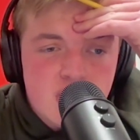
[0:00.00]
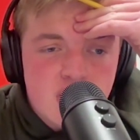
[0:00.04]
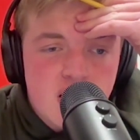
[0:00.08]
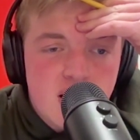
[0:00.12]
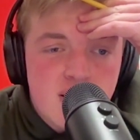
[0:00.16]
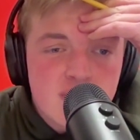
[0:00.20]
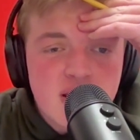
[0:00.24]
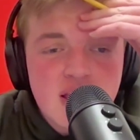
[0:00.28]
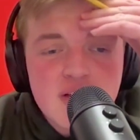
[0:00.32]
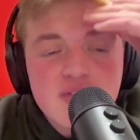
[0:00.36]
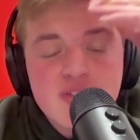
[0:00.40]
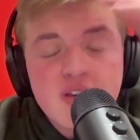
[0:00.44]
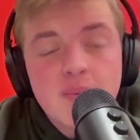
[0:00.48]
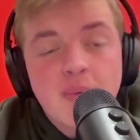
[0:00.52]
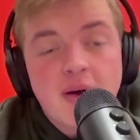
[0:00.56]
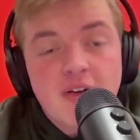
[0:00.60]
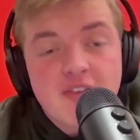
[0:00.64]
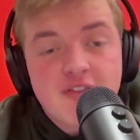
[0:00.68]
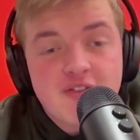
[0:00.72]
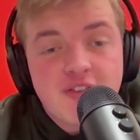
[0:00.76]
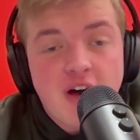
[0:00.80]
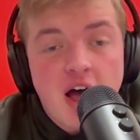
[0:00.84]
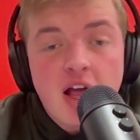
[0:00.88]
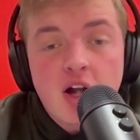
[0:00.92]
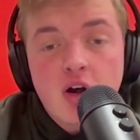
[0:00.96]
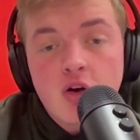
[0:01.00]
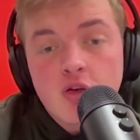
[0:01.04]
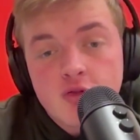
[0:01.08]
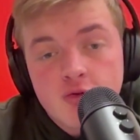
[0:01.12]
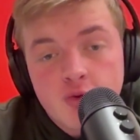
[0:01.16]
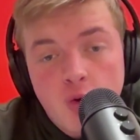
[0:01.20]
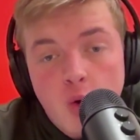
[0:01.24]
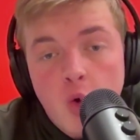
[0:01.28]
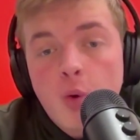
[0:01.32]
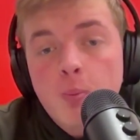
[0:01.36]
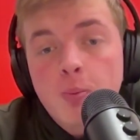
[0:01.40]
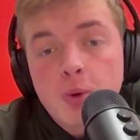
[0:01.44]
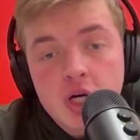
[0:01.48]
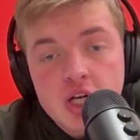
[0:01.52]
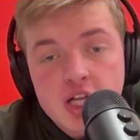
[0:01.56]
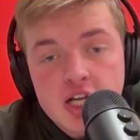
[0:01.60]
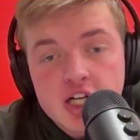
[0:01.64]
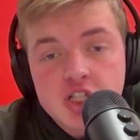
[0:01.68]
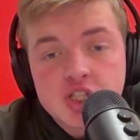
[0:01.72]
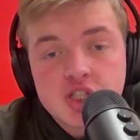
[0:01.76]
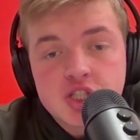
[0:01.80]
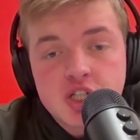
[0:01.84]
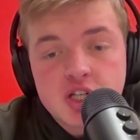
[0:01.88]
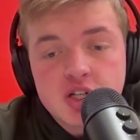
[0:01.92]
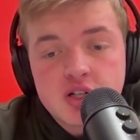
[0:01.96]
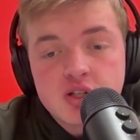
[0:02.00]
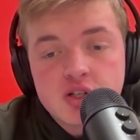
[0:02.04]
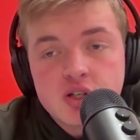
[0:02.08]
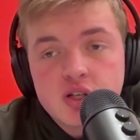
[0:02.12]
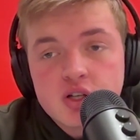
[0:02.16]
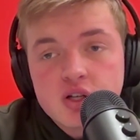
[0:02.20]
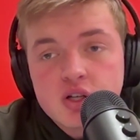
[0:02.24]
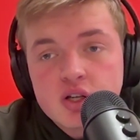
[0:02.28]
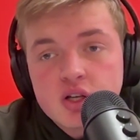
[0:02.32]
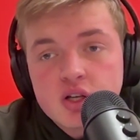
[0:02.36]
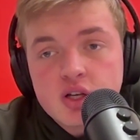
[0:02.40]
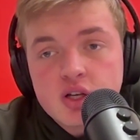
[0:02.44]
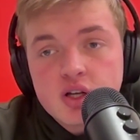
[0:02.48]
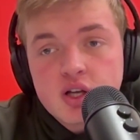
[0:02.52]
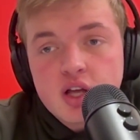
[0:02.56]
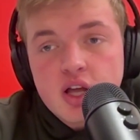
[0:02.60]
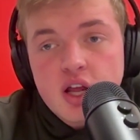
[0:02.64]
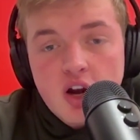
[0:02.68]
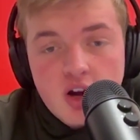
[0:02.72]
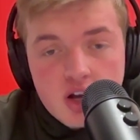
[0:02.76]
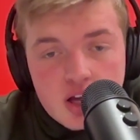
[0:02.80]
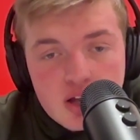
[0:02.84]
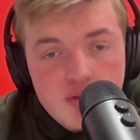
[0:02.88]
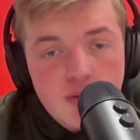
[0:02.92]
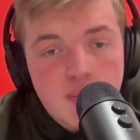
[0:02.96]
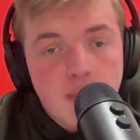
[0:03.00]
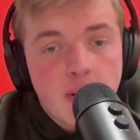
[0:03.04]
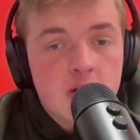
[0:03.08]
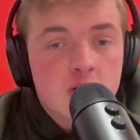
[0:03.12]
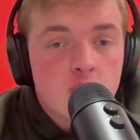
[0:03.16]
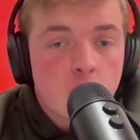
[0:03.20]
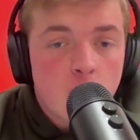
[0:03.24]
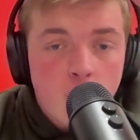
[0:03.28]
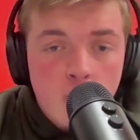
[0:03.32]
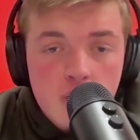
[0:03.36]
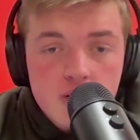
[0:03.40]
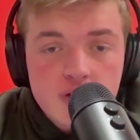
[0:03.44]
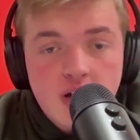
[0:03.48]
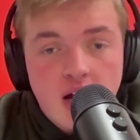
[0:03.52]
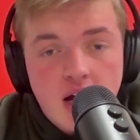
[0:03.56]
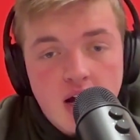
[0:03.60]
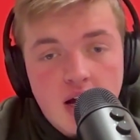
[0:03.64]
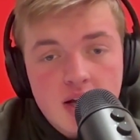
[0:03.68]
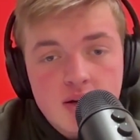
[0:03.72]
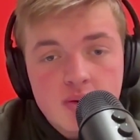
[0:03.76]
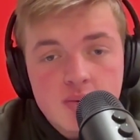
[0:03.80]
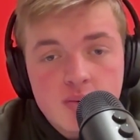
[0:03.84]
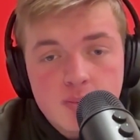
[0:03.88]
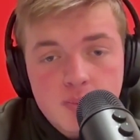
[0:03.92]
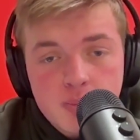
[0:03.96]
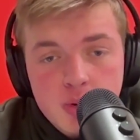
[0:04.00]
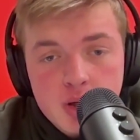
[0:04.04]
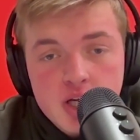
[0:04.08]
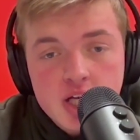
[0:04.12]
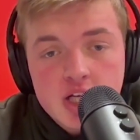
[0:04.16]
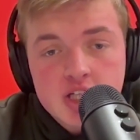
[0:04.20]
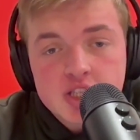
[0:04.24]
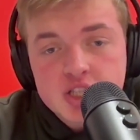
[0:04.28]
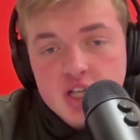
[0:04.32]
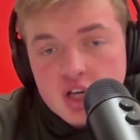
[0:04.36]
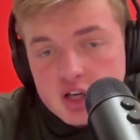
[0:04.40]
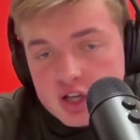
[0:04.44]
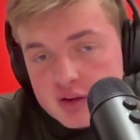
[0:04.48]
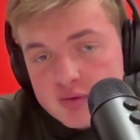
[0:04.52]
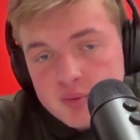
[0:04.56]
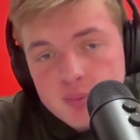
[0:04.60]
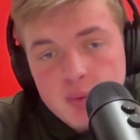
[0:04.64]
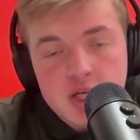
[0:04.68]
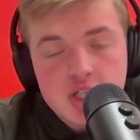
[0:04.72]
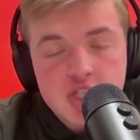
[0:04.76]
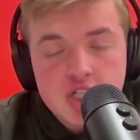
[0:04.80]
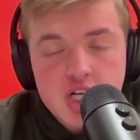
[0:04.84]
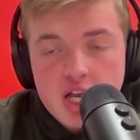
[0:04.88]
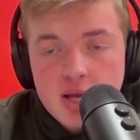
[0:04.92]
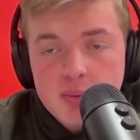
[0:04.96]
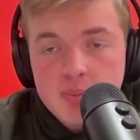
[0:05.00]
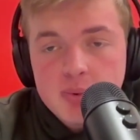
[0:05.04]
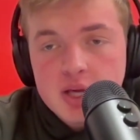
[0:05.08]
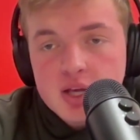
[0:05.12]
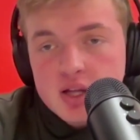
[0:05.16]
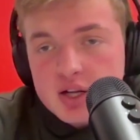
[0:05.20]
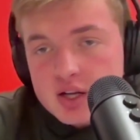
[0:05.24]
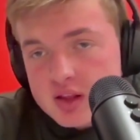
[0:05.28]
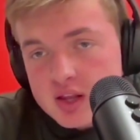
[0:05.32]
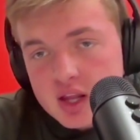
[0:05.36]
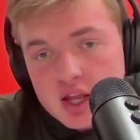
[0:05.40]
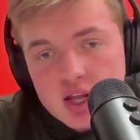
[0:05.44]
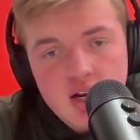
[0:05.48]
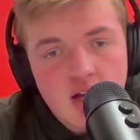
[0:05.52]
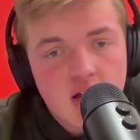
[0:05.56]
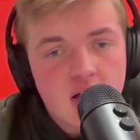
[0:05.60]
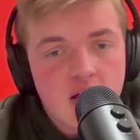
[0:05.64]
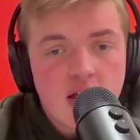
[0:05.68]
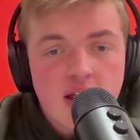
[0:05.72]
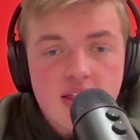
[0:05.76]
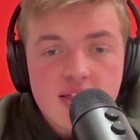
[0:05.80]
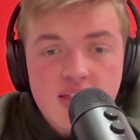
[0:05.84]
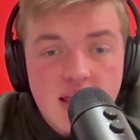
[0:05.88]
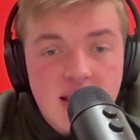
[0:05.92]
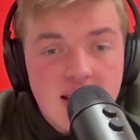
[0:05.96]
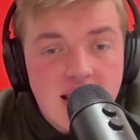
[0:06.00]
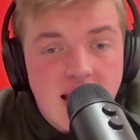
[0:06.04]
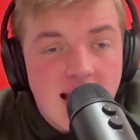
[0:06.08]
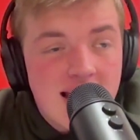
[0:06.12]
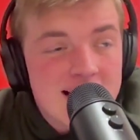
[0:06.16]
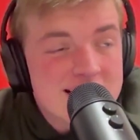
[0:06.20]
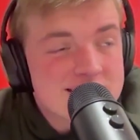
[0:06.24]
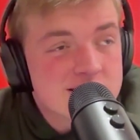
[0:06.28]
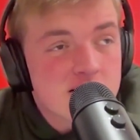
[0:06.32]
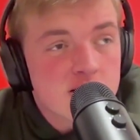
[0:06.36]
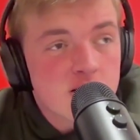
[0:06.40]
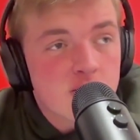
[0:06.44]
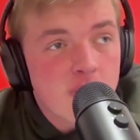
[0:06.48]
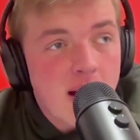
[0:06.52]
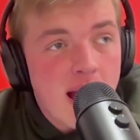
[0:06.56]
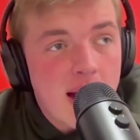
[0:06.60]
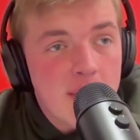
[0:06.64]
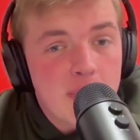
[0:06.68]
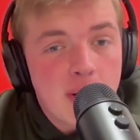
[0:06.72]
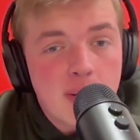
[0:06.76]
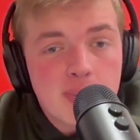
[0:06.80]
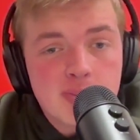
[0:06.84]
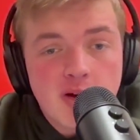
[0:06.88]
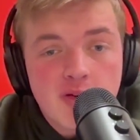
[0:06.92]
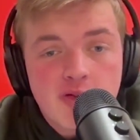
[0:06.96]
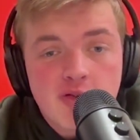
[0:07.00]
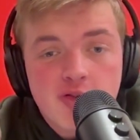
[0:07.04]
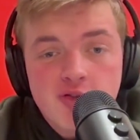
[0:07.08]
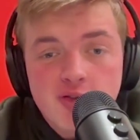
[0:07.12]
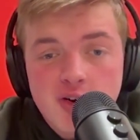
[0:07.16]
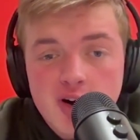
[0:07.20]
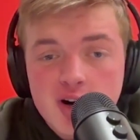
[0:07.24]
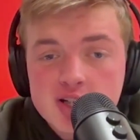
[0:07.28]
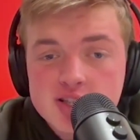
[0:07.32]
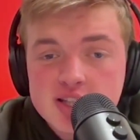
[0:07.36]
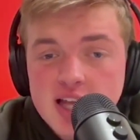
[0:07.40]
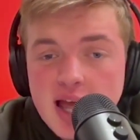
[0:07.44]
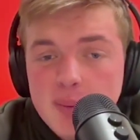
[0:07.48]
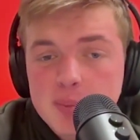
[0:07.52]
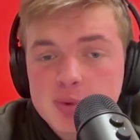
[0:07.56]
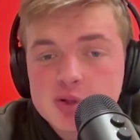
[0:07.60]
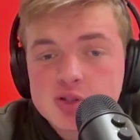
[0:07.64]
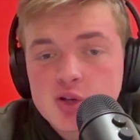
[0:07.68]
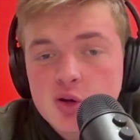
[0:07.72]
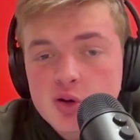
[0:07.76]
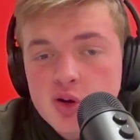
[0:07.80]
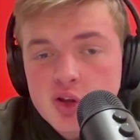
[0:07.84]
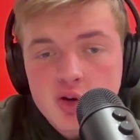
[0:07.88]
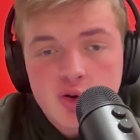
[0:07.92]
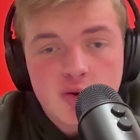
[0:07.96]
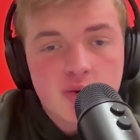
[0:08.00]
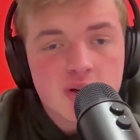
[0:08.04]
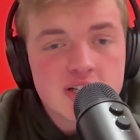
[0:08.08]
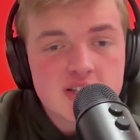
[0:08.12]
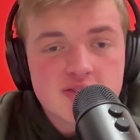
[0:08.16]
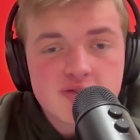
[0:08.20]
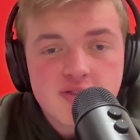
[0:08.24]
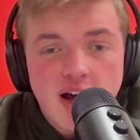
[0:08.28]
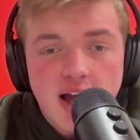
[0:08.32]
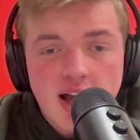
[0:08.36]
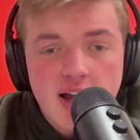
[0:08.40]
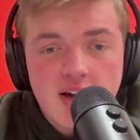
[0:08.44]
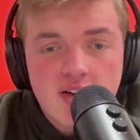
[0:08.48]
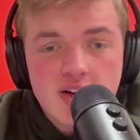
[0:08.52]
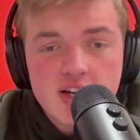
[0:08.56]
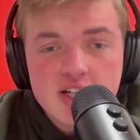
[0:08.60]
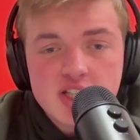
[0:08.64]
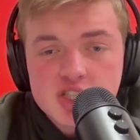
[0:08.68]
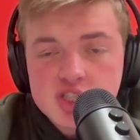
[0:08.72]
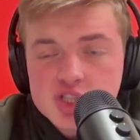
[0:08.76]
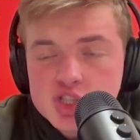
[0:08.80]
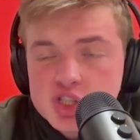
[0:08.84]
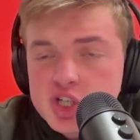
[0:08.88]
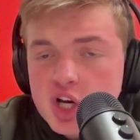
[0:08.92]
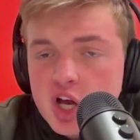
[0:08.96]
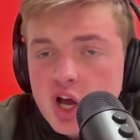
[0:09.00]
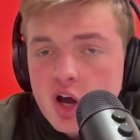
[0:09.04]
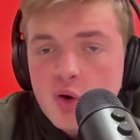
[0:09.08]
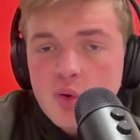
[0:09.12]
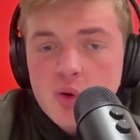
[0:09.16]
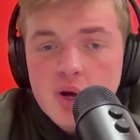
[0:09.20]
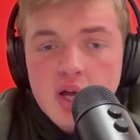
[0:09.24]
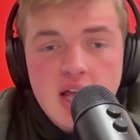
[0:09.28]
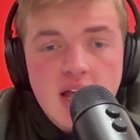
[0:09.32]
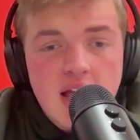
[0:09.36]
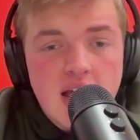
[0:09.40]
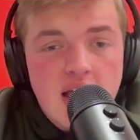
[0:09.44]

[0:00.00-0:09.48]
I'll give you my final four prediction, and I'll give you my Twarton prediction. I'll give you my champion, and then that's gonna wrap up the first episode of the Crease Violation Show.